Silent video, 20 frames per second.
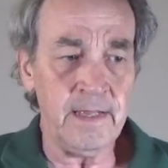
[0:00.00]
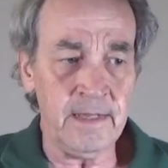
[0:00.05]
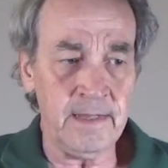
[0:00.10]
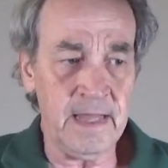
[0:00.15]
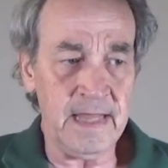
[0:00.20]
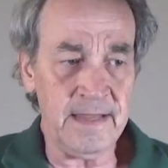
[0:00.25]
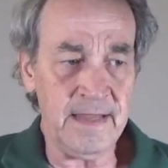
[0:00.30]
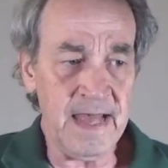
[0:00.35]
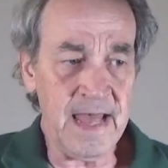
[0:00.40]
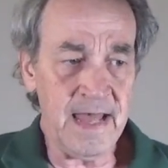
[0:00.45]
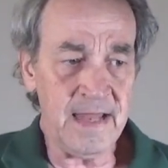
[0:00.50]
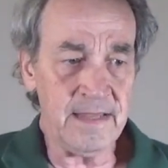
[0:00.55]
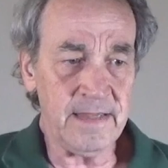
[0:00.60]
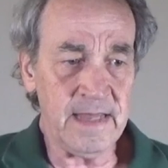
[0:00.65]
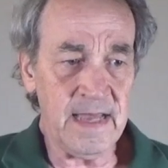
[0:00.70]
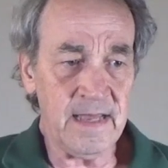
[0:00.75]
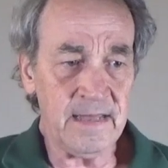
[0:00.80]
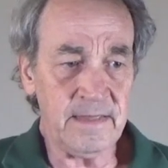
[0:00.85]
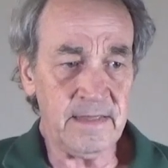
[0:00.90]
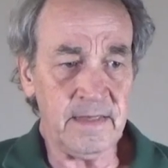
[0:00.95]

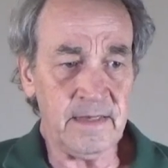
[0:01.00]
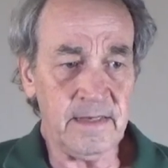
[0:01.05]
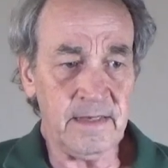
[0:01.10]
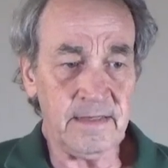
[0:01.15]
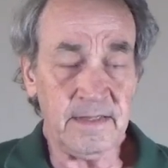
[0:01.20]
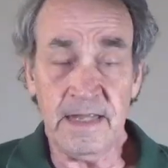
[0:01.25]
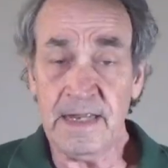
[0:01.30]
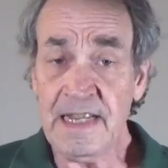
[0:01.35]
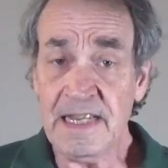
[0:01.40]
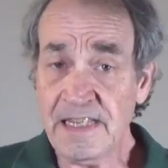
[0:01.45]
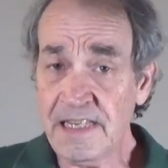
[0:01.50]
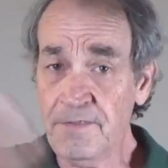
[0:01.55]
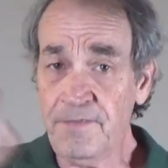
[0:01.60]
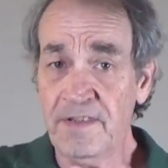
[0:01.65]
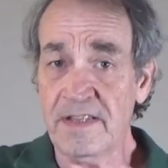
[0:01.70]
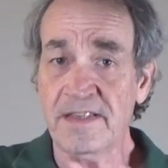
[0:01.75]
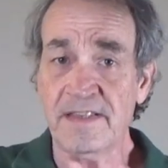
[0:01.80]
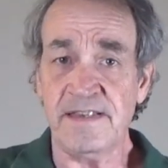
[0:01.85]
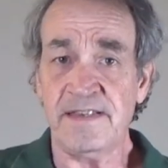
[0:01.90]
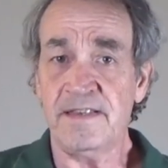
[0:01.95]
That the
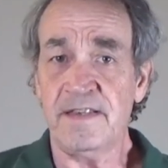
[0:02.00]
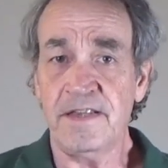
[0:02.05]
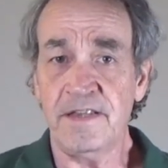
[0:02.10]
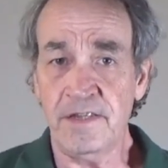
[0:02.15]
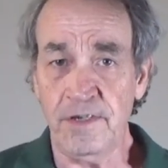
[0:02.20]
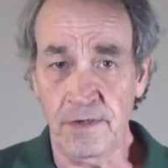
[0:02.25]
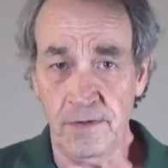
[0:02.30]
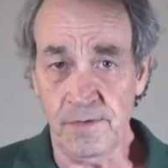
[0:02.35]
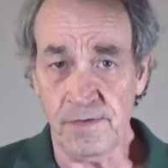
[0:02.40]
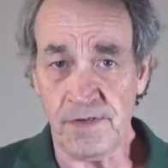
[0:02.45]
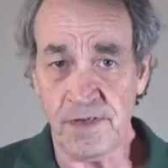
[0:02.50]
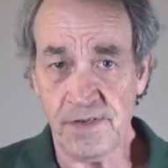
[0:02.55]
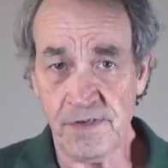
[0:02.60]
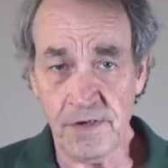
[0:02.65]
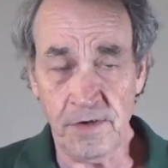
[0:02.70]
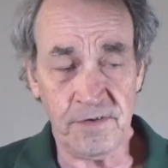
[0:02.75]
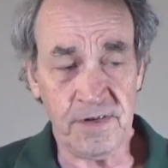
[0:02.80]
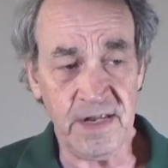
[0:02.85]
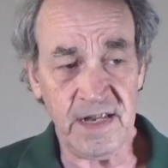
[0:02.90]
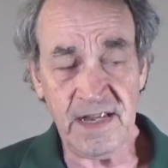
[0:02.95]
Denisovans used.
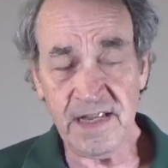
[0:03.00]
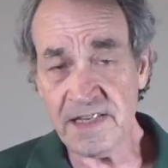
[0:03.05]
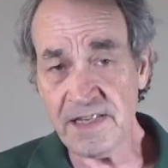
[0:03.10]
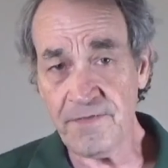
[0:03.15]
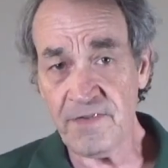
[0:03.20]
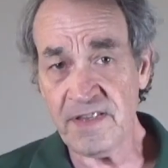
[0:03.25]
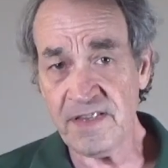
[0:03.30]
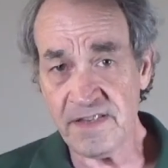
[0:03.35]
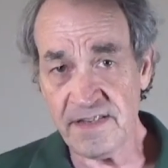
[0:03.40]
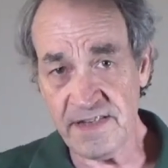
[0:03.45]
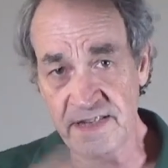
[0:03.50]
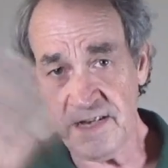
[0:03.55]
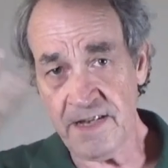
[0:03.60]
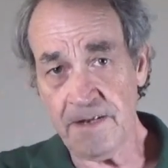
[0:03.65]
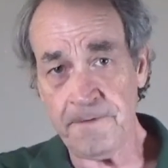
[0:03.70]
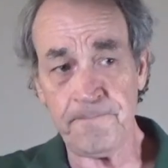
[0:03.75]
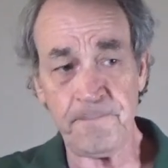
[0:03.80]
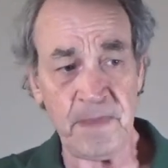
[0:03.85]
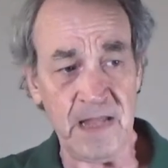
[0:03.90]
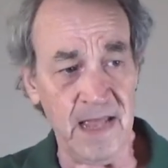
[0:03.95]
So Denisovans did
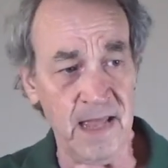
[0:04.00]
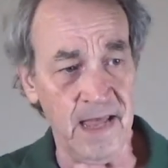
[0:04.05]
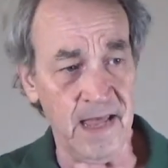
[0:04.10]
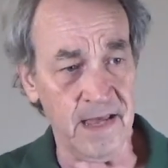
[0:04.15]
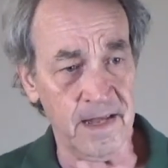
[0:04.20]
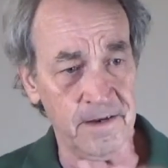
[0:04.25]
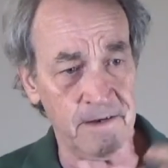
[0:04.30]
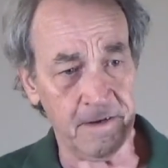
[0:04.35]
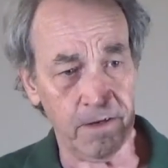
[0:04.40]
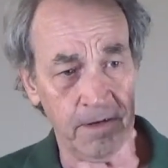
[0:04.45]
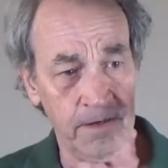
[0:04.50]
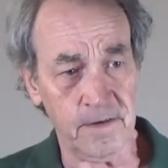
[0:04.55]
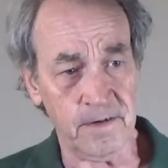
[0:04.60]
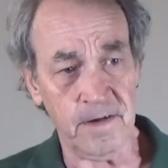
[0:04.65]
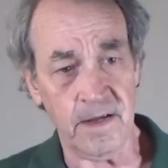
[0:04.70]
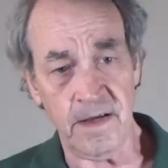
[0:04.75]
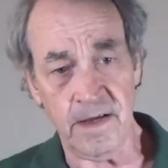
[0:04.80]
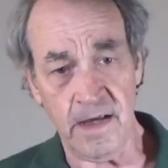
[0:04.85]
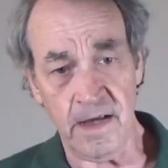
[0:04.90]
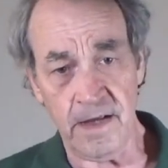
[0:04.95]
it, and
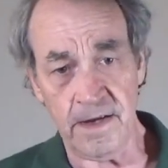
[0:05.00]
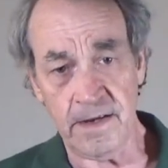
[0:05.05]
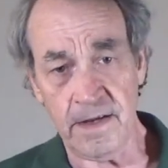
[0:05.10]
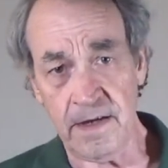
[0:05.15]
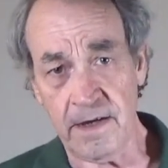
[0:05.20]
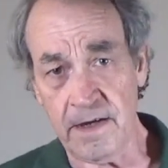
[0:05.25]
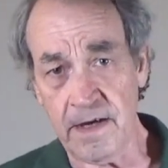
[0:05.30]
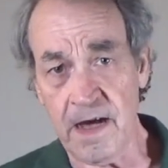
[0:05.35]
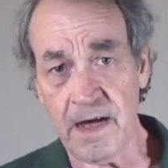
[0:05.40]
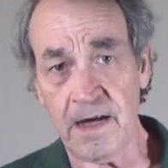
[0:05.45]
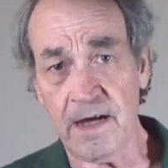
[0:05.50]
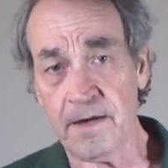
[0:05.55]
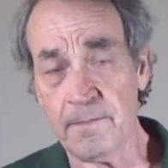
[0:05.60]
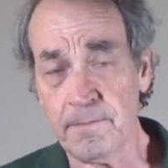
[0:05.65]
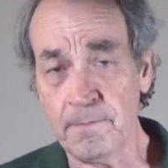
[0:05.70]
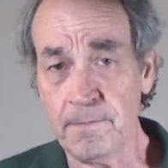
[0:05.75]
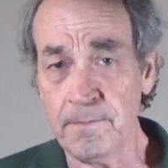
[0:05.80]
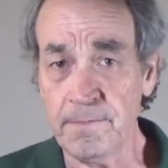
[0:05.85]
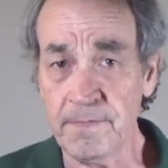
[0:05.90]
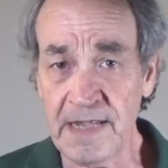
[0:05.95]

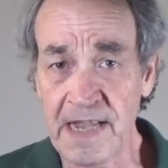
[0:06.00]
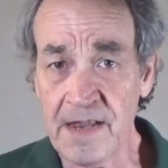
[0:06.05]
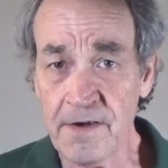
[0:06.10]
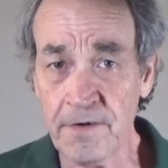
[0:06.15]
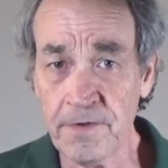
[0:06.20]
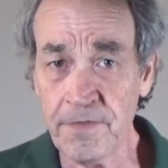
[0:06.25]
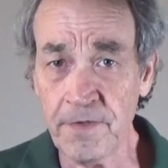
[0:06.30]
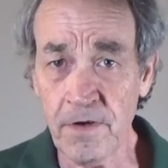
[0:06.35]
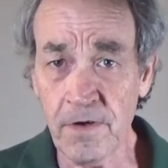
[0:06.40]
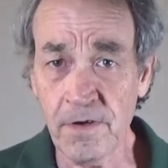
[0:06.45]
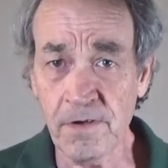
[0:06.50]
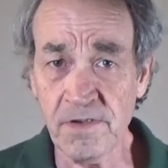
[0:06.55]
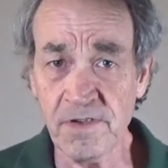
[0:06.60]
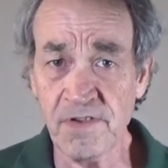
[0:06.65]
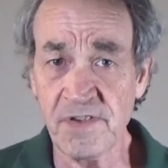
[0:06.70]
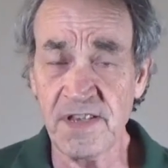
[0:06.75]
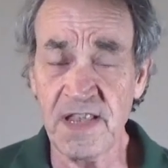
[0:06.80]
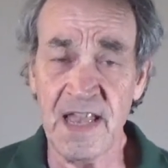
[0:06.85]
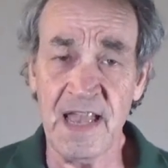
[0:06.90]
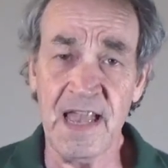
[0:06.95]

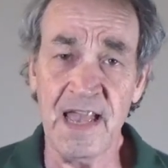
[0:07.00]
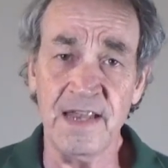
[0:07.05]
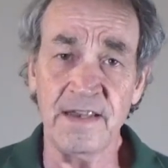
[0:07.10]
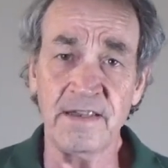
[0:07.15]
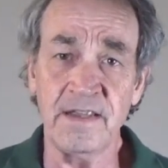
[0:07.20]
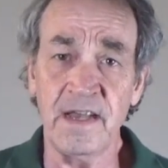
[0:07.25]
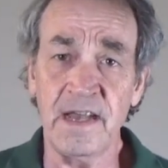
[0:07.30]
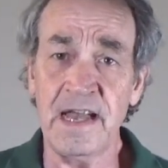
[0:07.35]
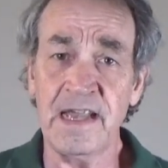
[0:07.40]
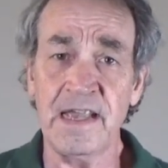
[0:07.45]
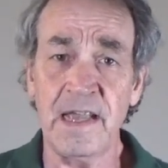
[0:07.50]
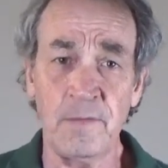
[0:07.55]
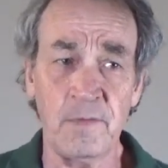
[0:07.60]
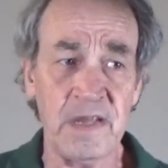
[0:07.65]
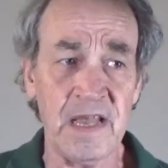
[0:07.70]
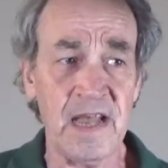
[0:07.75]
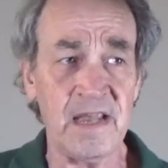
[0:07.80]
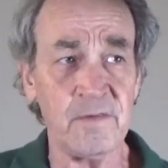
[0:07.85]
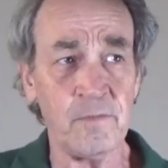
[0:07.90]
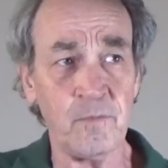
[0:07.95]
Neanderthals,
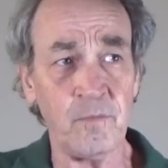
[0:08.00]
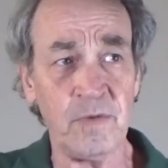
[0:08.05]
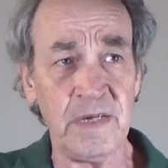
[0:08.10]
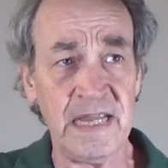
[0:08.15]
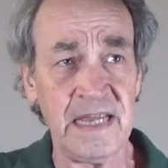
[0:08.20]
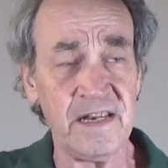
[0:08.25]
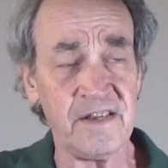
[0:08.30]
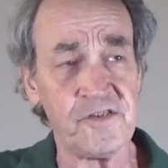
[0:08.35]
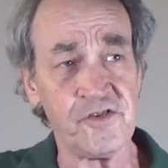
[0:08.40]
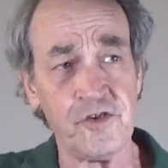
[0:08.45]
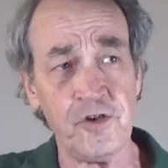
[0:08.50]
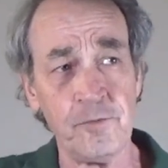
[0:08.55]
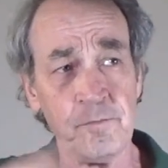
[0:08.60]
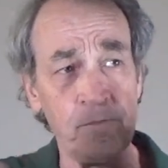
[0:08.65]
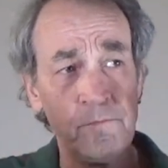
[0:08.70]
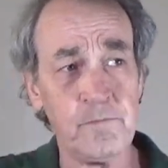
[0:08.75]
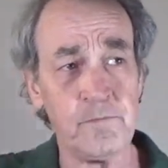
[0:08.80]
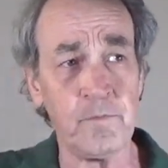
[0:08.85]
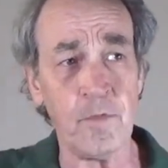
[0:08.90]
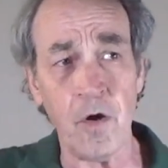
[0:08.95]
and we can
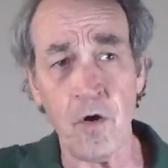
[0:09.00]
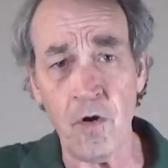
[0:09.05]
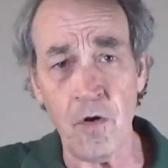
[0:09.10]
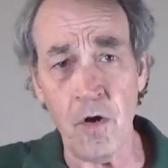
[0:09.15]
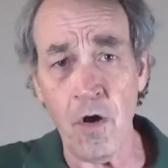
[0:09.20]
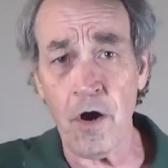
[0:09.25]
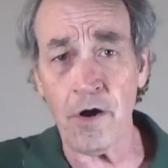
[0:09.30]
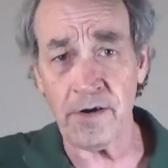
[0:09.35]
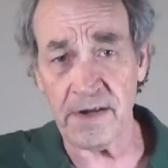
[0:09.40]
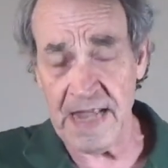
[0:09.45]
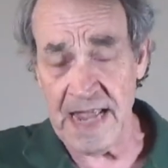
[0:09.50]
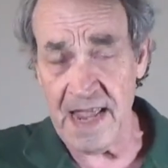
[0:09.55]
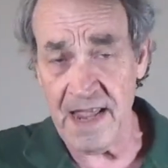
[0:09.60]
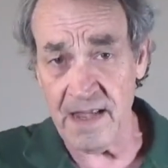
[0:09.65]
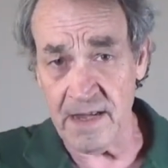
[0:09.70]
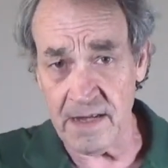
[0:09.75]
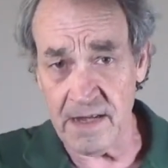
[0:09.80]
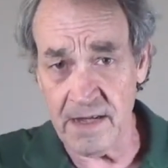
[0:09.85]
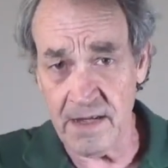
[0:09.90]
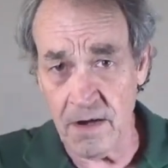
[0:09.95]
assume all
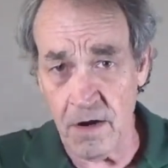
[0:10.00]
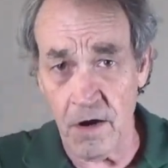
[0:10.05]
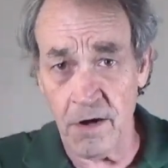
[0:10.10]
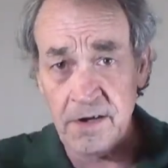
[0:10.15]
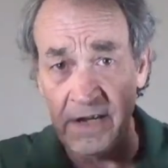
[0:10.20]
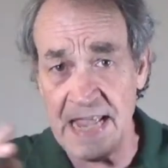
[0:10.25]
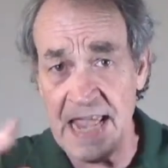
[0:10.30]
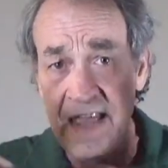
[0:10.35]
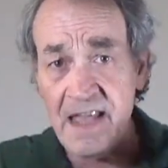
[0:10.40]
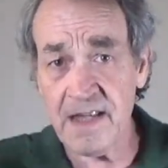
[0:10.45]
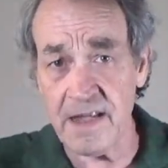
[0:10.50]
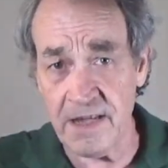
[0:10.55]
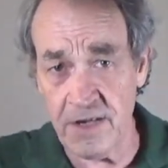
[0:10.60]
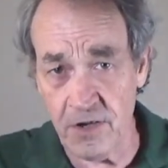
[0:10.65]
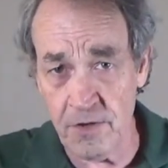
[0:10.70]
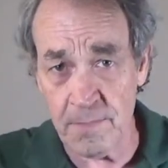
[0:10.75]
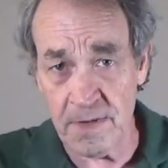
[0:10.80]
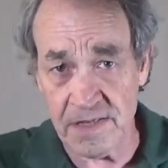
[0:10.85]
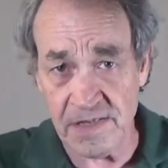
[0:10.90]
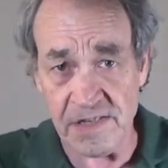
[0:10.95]
archaic
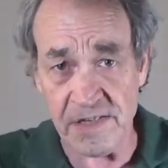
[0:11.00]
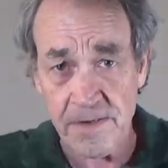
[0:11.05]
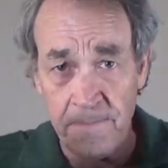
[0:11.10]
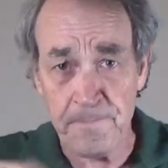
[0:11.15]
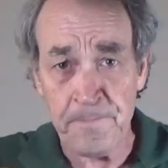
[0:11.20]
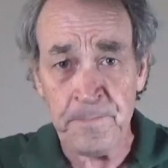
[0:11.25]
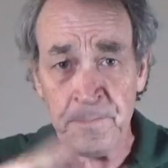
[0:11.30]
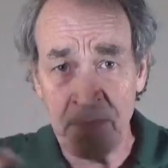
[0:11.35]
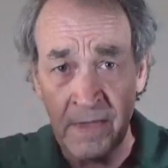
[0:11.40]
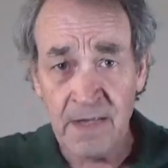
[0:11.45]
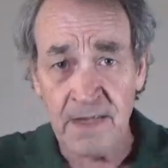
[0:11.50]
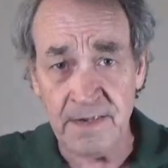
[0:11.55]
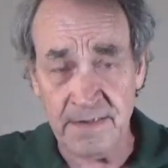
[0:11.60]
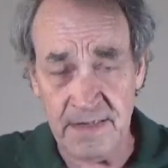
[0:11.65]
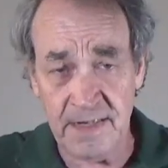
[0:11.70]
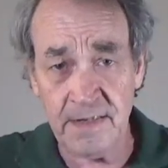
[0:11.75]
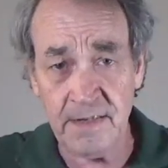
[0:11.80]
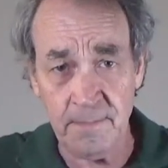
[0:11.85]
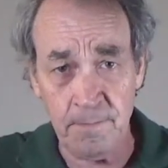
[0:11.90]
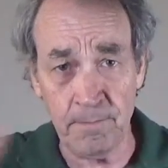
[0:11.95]
humans
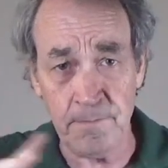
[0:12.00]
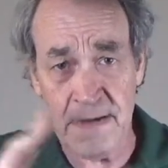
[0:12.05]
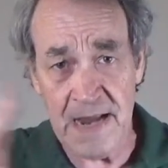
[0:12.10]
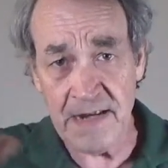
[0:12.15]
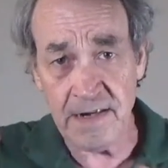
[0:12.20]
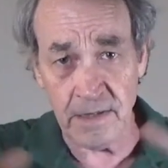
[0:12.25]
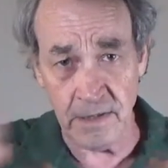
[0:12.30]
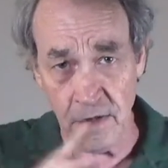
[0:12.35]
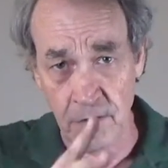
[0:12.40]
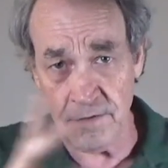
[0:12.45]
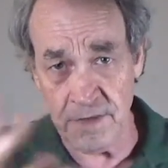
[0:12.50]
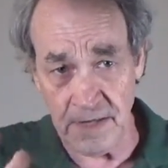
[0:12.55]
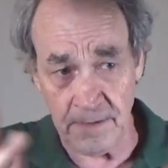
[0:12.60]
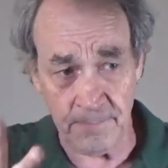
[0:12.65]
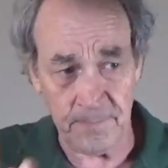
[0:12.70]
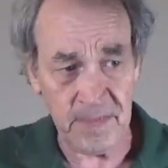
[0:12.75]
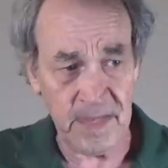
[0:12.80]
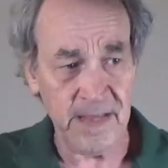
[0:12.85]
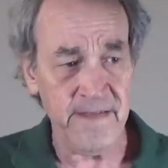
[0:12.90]
made clothing.